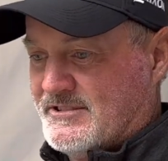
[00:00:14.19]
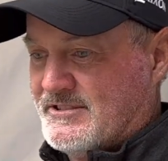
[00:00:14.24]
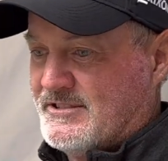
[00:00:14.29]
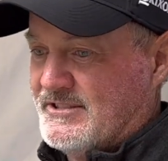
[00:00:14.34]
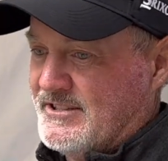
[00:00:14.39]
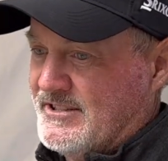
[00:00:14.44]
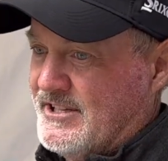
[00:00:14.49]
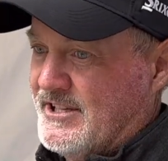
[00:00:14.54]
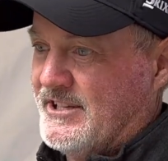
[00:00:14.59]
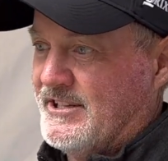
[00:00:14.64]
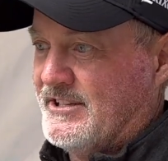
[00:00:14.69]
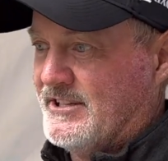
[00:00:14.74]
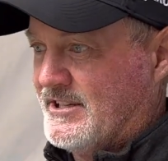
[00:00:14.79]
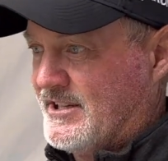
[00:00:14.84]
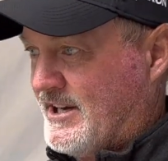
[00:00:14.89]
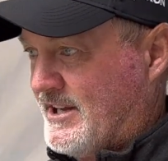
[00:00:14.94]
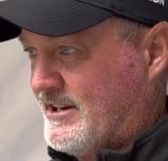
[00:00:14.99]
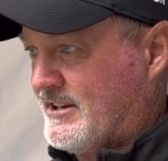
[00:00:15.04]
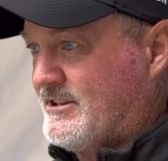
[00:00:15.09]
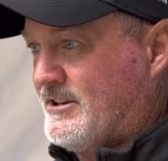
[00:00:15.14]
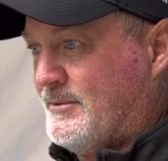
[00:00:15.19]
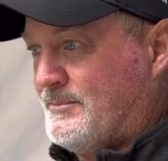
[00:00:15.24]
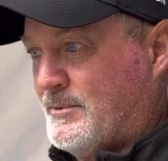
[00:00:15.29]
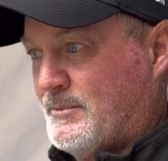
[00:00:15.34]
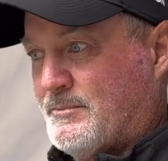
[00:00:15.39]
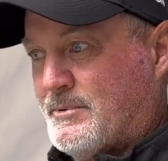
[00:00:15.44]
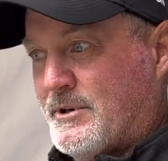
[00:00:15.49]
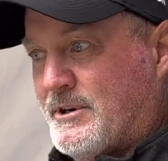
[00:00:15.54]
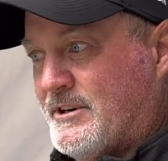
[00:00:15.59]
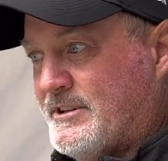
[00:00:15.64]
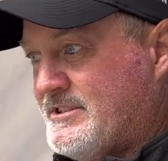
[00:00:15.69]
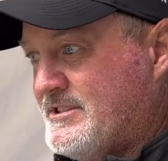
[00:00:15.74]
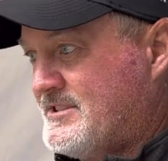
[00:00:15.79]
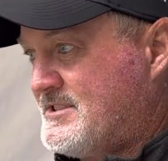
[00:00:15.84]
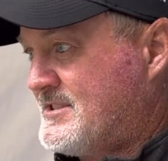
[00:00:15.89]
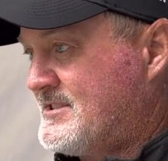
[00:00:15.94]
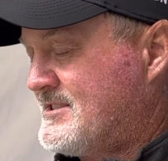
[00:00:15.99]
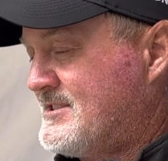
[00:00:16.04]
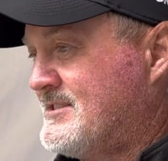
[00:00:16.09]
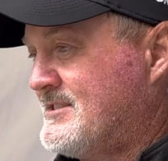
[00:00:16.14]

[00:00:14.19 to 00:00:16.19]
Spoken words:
and then got a couple birdies.